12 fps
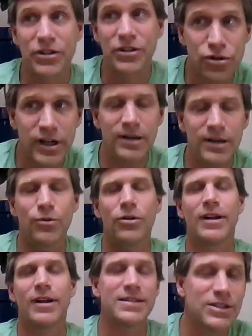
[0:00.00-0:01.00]
extreme
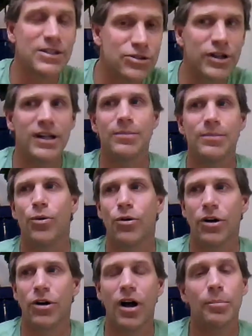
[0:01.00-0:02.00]
or less extreme
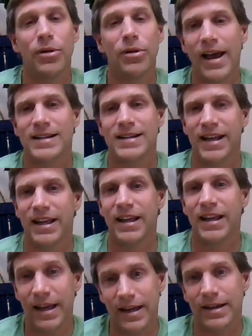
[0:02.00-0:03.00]
or complex it
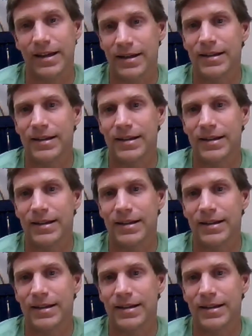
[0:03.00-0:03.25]
can get.